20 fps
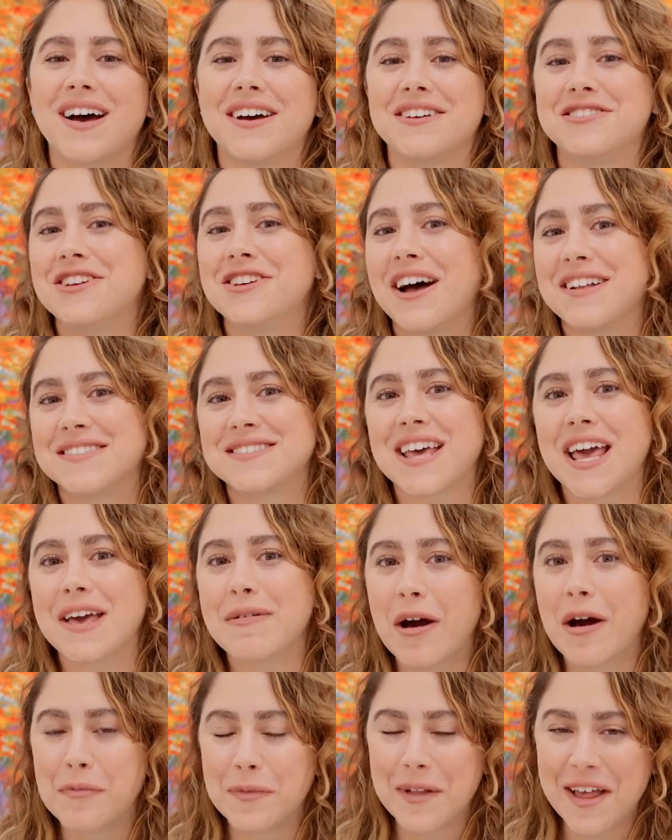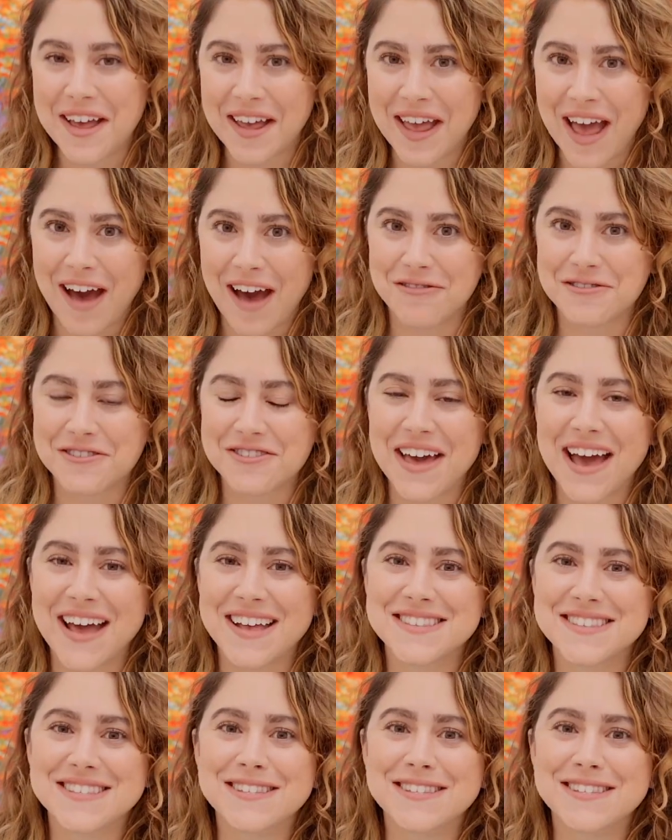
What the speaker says: shots came out blank after that.